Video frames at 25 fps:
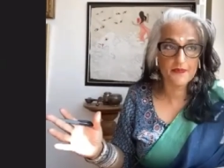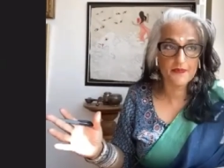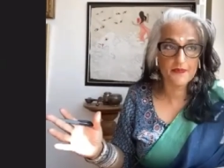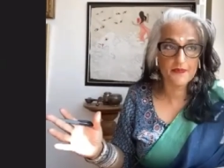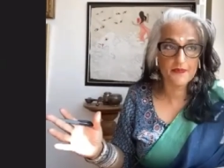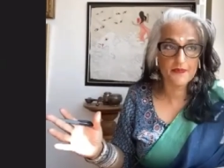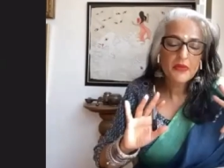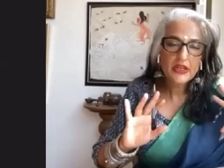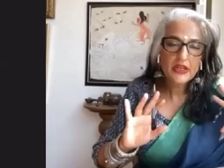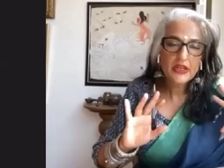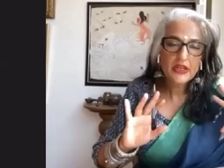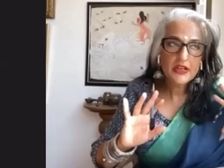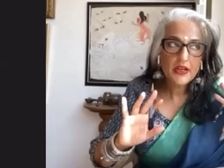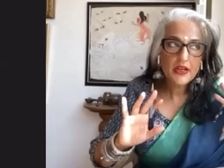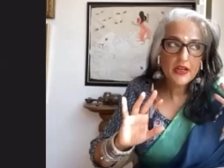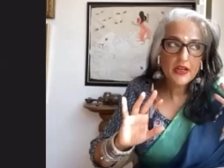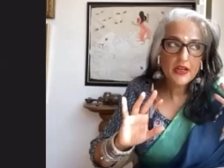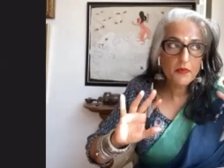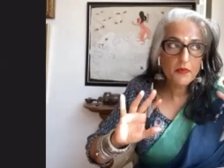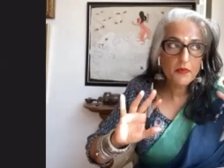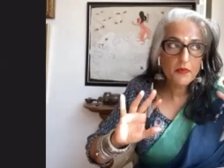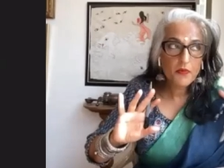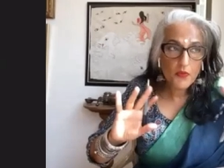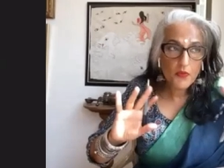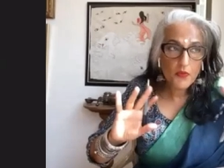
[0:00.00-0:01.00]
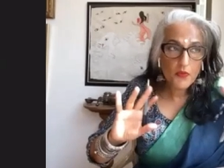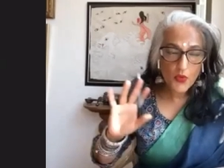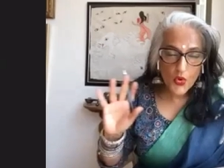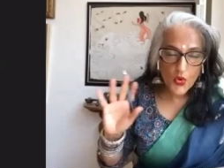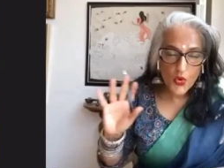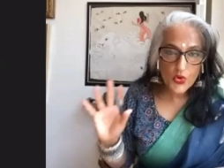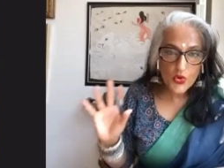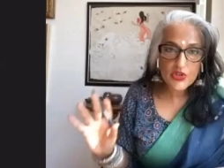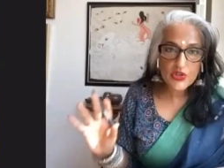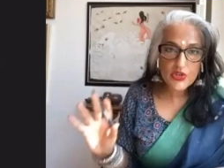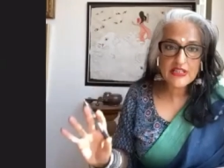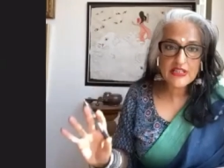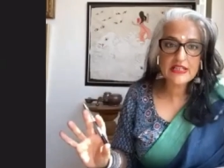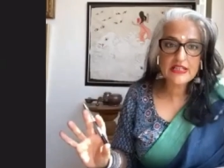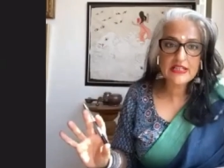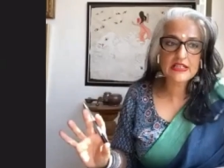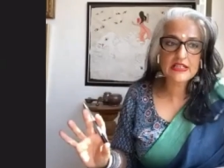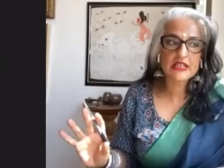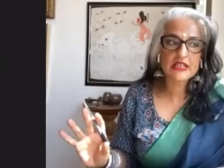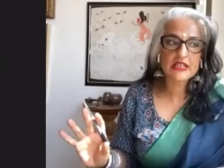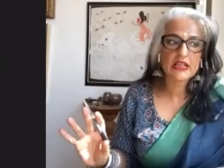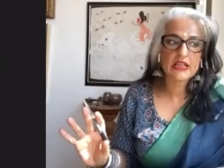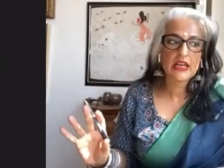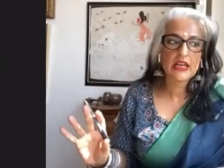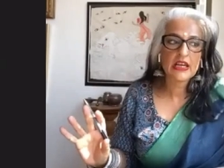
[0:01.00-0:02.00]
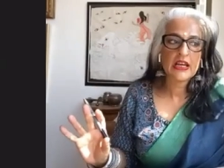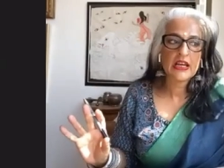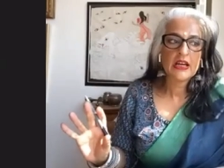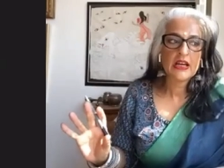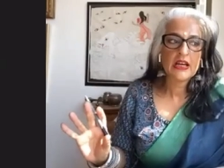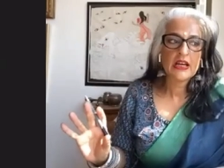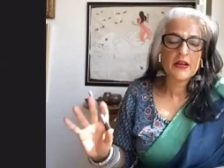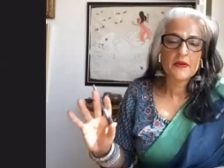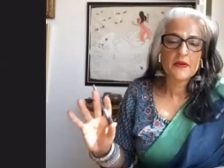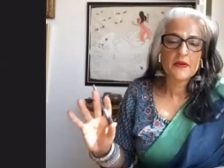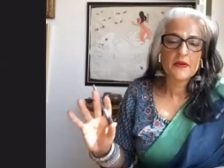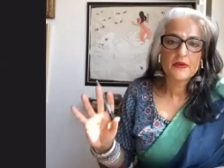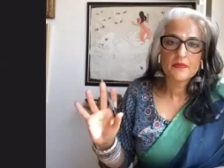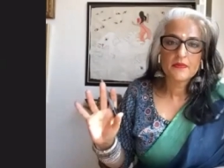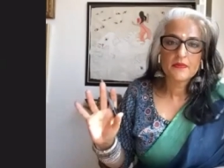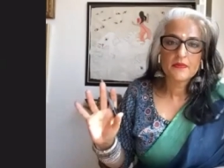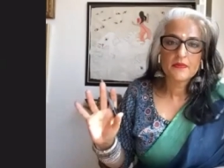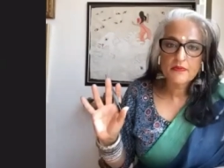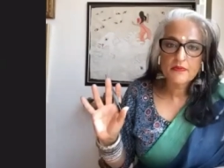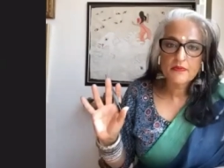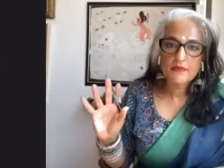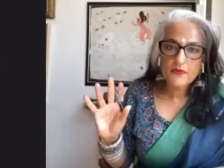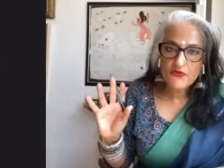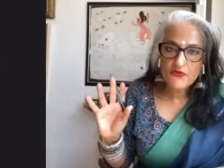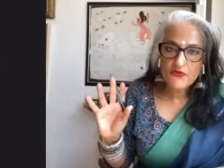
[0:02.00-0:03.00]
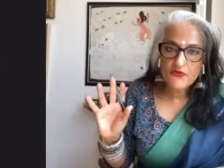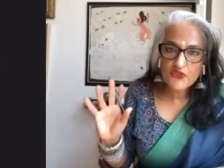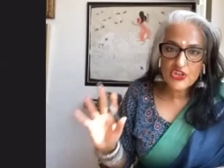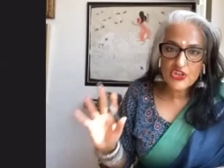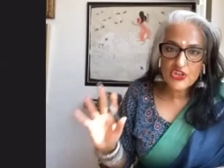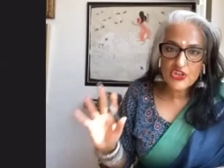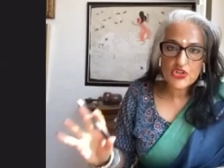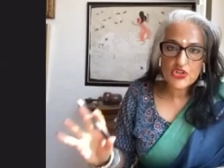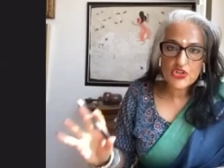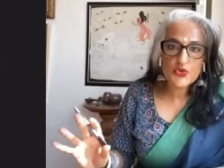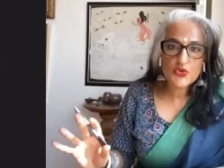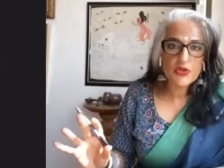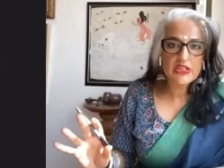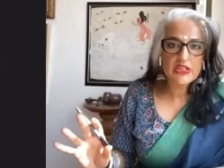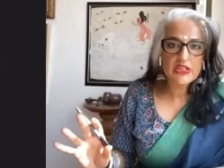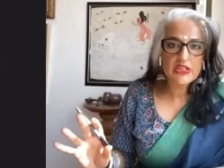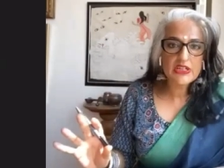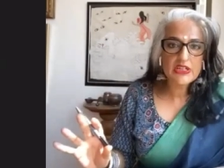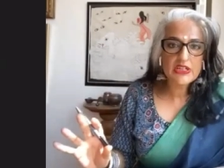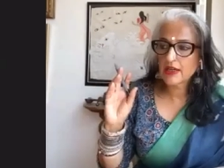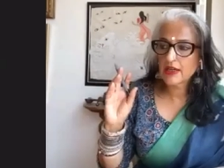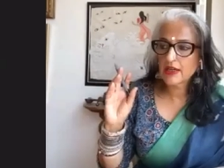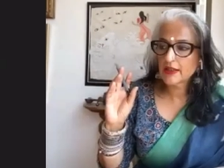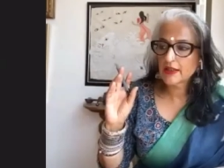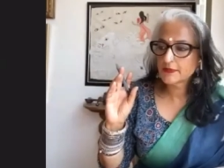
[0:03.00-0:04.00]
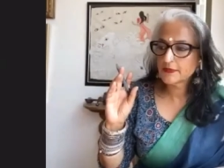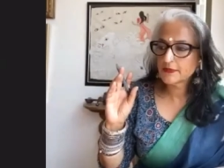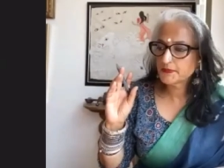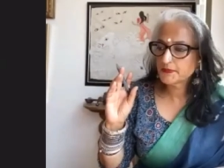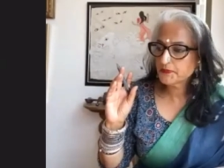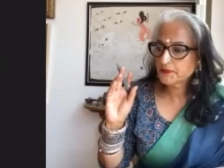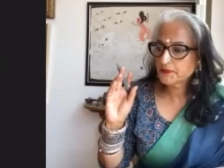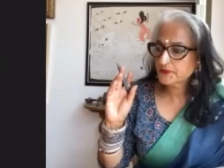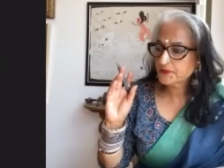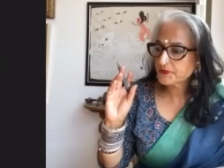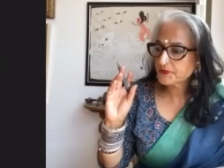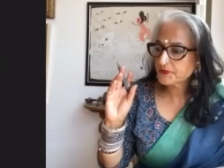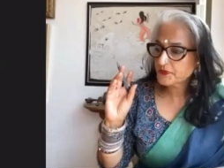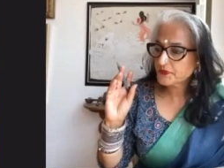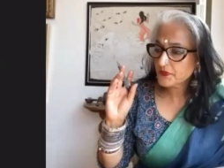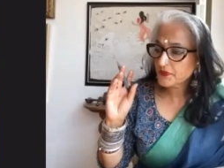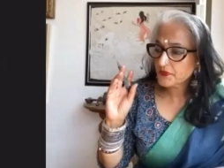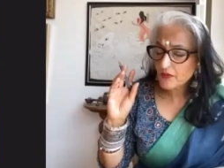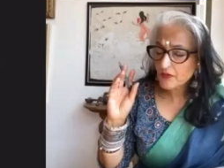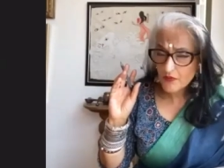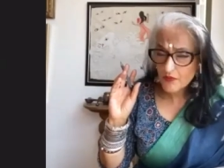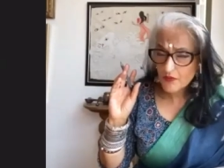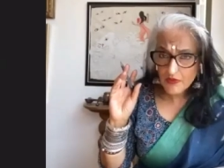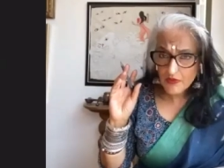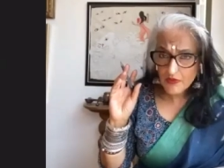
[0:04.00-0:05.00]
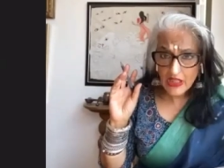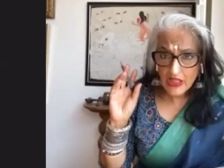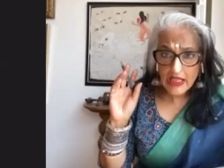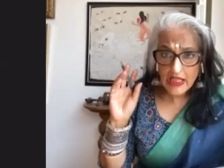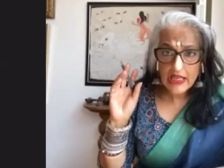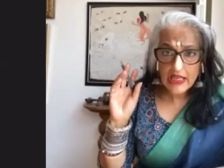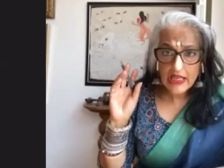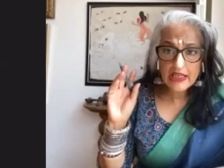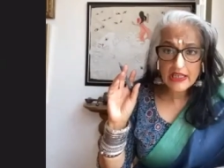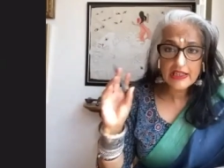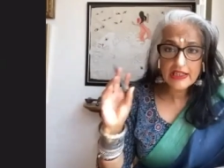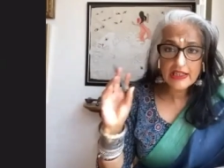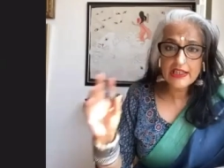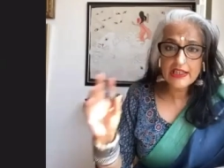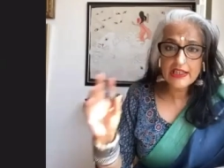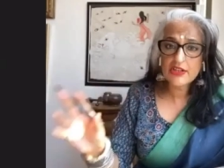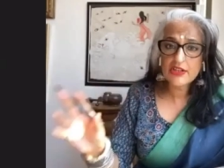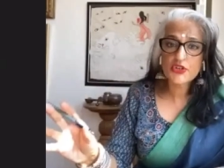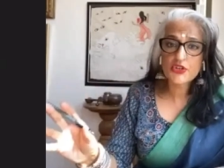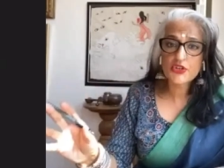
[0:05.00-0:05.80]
but most visual depictions, most um, literary uh,